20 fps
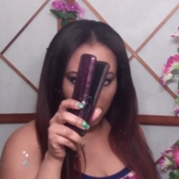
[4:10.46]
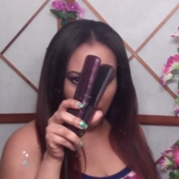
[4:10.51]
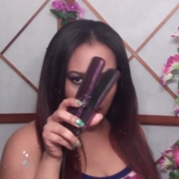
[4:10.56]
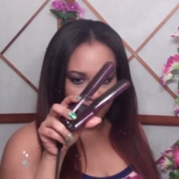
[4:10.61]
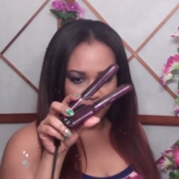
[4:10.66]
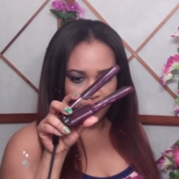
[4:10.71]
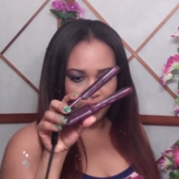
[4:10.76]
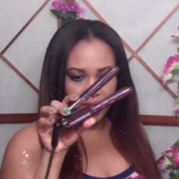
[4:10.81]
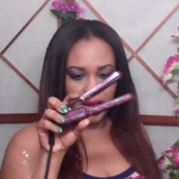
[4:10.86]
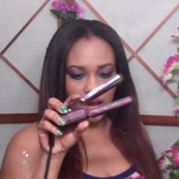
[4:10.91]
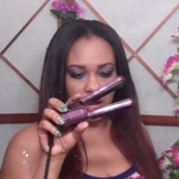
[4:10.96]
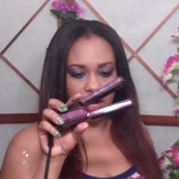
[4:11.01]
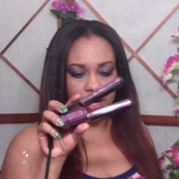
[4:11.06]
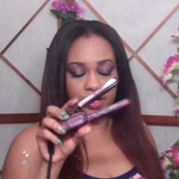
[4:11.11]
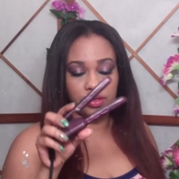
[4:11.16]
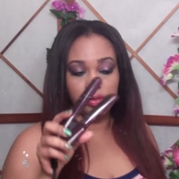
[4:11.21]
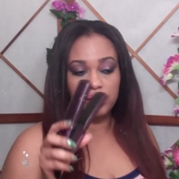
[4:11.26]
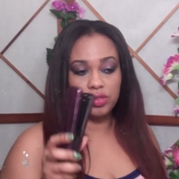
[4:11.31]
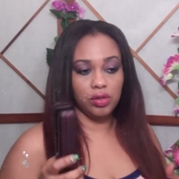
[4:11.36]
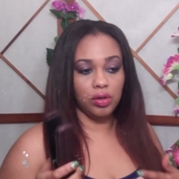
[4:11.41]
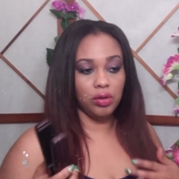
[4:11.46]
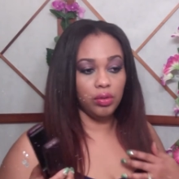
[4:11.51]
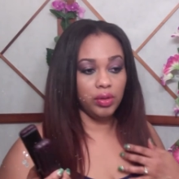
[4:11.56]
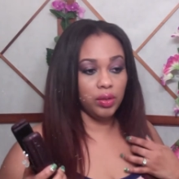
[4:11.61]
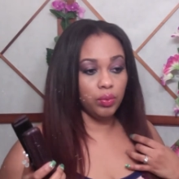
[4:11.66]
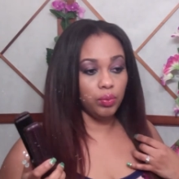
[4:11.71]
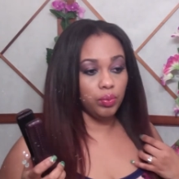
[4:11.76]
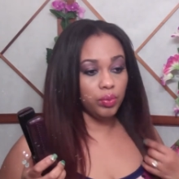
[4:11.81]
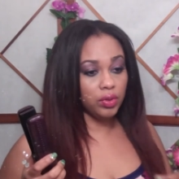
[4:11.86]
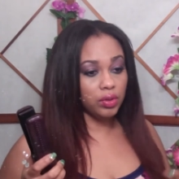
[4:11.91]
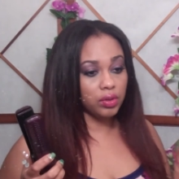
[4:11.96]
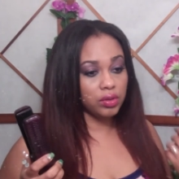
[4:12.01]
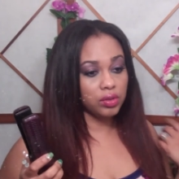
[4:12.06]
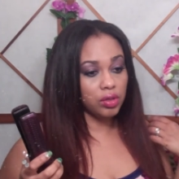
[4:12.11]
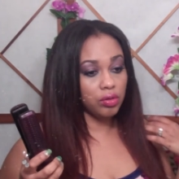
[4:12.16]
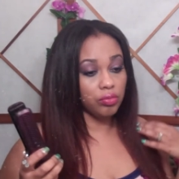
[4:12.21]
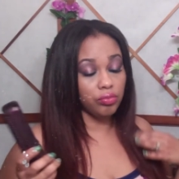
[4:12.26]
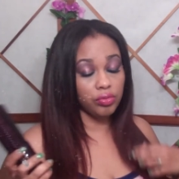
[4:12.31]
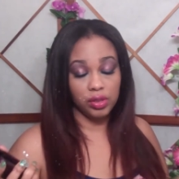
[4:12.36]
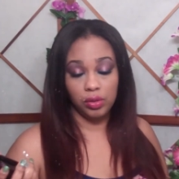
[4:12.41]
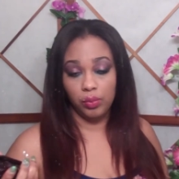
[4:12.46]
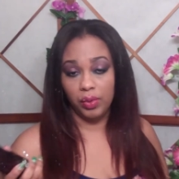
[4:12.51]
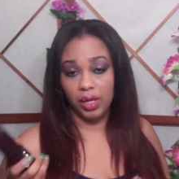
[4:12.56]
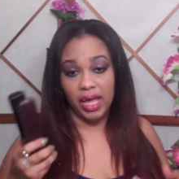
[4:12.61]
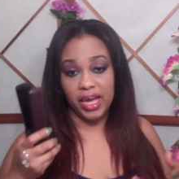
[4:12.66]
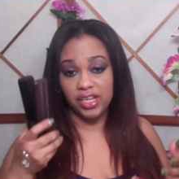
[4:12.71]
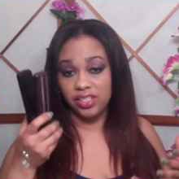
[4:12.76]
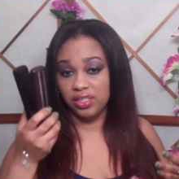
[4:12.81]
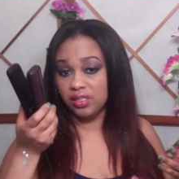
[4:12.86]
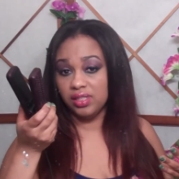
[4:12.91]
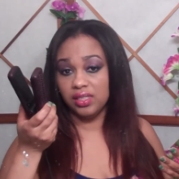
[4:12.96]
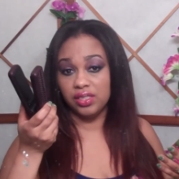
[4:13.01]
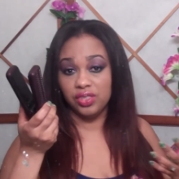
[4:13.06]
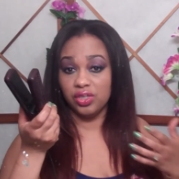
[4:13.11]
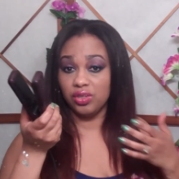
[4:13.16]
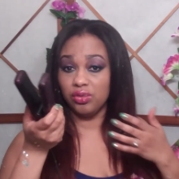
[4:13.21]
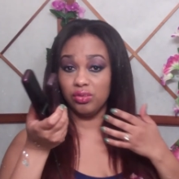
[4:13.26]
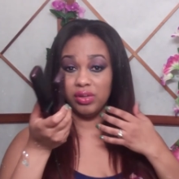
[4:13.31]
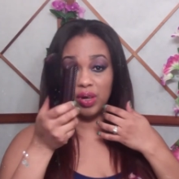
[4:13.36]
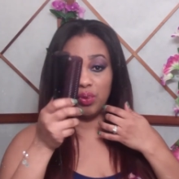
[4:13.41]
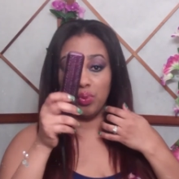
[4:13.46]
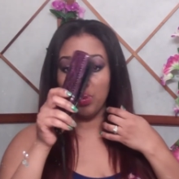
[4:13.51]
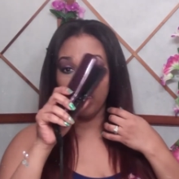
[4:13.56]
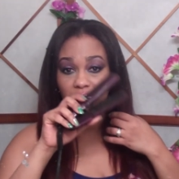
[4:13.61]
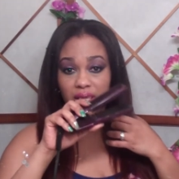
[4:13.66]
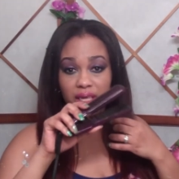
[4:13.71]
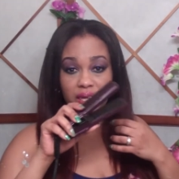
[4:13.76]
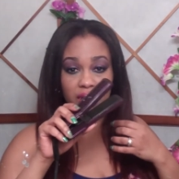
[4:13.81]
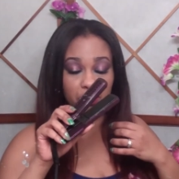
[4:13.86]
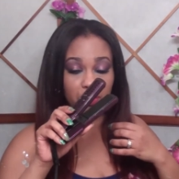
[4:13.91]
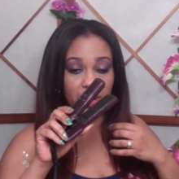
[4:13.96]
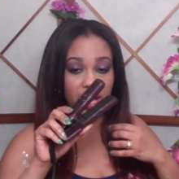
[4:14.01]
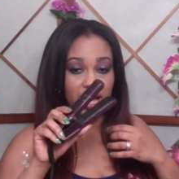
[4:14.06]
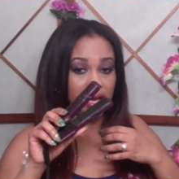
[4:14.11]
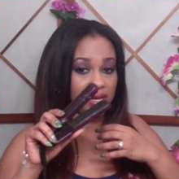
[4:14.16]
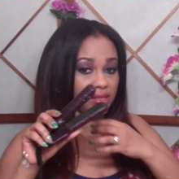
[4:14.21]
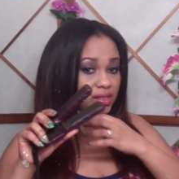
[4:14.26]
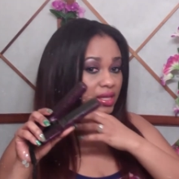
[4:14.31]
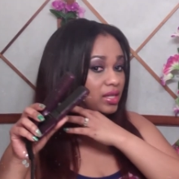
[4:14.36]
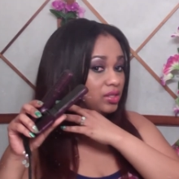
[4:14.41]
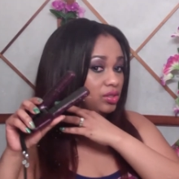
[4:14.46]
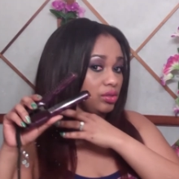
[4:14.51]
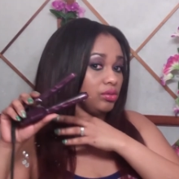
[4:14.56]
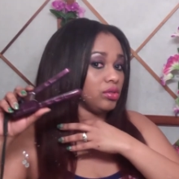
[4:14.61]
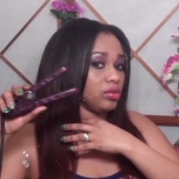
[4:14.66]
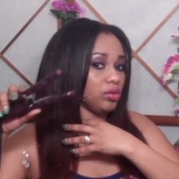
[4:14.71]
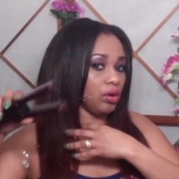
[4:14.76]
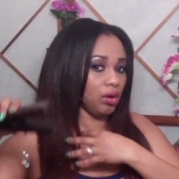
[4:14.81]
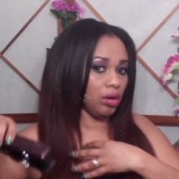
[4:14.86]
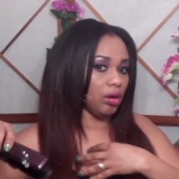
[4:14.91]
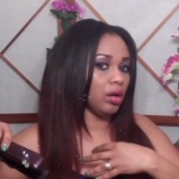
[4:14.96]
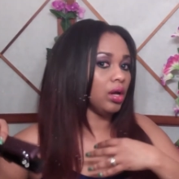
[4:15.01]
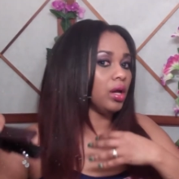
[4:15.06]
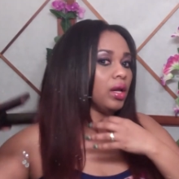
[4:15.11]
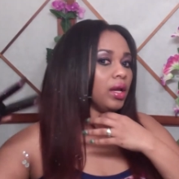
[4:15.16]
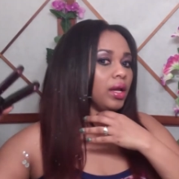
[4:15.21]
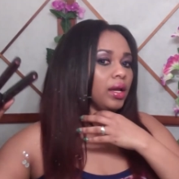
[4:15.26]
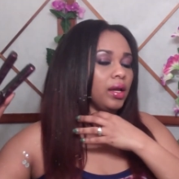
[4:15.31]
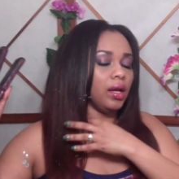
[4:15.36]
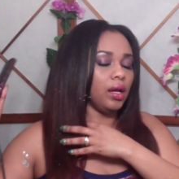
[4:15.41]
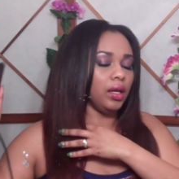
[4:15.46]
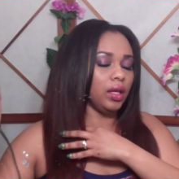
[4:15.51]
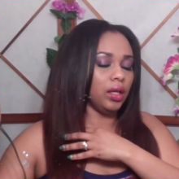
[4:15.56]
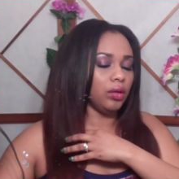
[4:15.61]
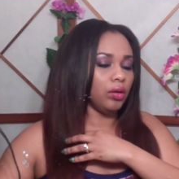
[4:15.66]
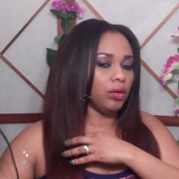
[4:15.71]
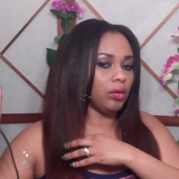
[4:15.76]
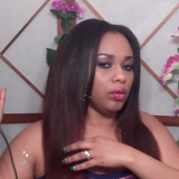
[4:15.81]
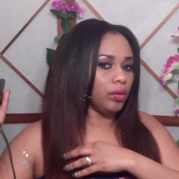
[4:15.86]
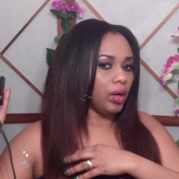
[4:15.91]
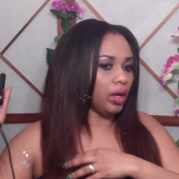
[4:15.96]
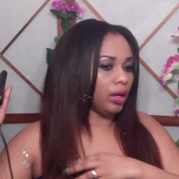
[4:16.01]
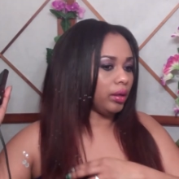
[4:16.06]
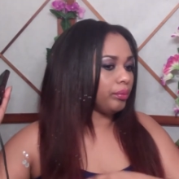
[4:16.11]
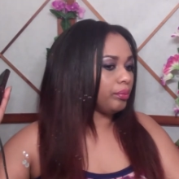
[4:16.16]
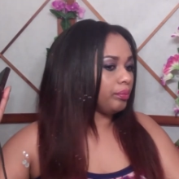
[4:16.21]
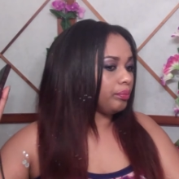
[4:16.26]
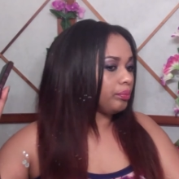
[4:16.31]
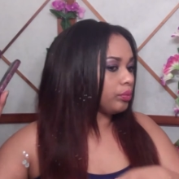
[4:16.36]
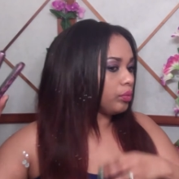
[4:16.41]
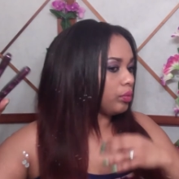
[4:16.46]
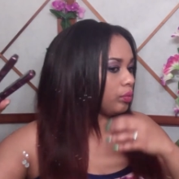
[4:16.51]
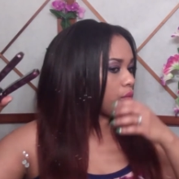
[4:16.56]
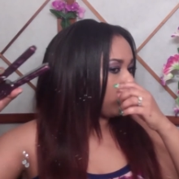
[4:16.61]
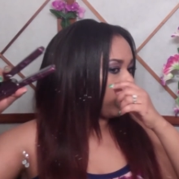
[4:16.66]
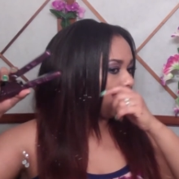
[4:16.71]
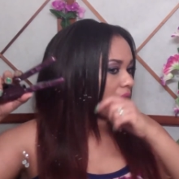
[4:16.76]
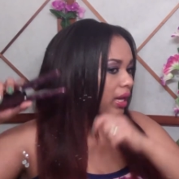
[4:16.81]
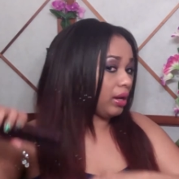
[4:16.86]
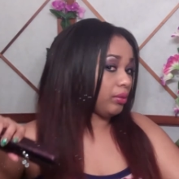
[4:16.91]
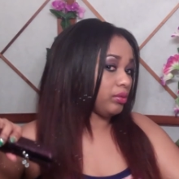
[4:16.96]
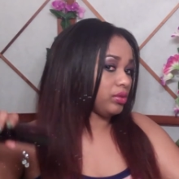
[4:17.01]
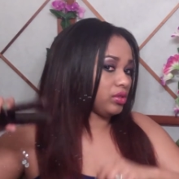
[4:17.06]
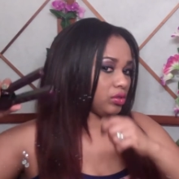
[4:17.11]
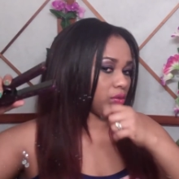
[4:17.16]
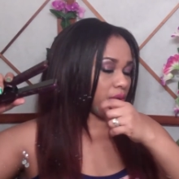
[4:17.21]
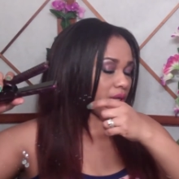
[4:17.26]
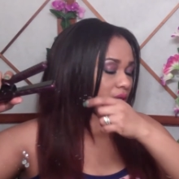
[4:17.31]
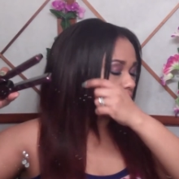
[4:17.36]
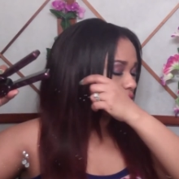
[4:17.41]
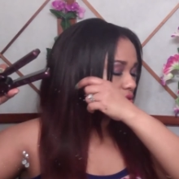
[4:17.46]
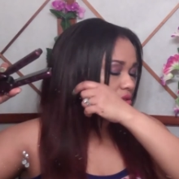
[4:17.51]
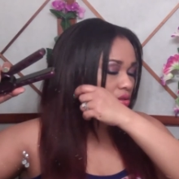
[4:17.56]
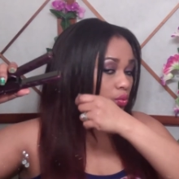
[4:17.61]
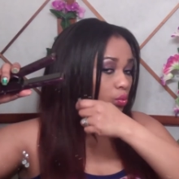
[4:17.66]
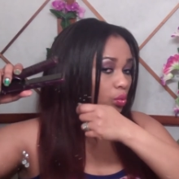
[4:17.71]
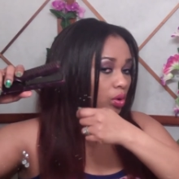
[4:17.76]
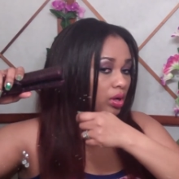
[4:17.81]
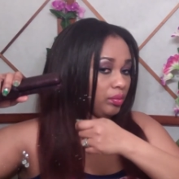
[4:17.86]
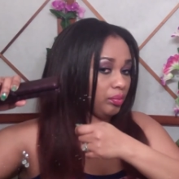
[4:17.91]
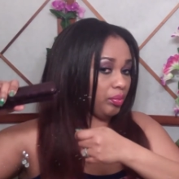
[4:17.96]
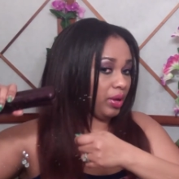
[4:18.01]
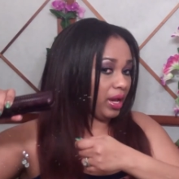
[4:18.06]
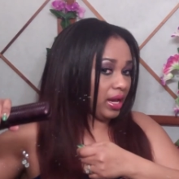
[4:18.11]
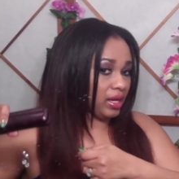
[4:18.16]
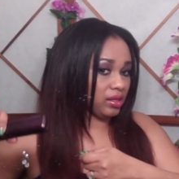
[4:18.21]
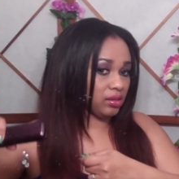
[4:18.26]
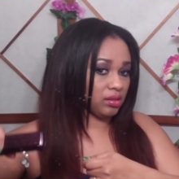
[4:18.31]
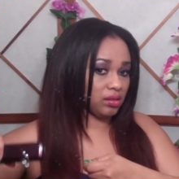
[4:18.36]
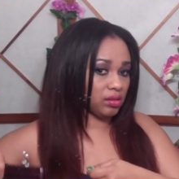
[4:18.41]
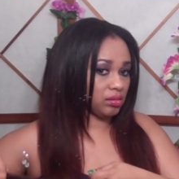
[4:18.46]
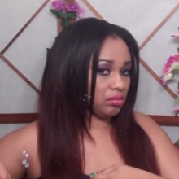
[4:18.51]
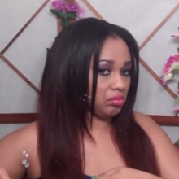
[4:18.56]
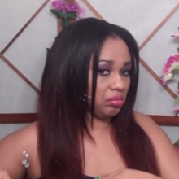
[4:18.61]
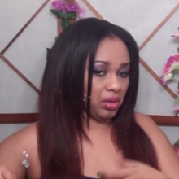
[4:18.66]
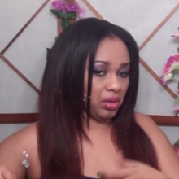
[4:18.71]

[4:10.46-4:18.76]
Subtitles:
flat iron, so it works really well. I just needed to do like one heat pass, as you saw, you know, while I was doing it. It's just one pass,